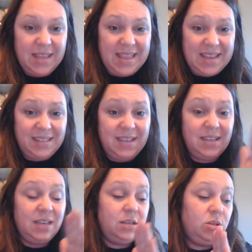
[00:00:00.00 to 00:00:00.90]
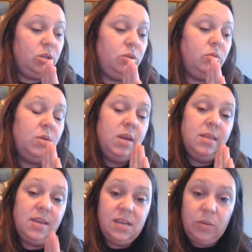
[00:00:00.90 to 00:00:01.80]
and they send it to
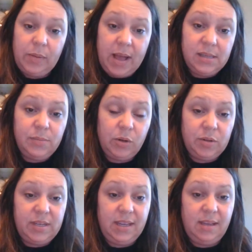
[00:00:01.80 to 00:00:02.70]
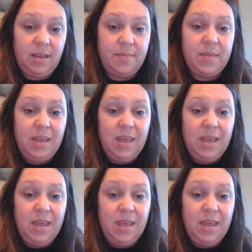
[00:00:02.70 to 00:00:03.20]
the endoplasmic reticulum.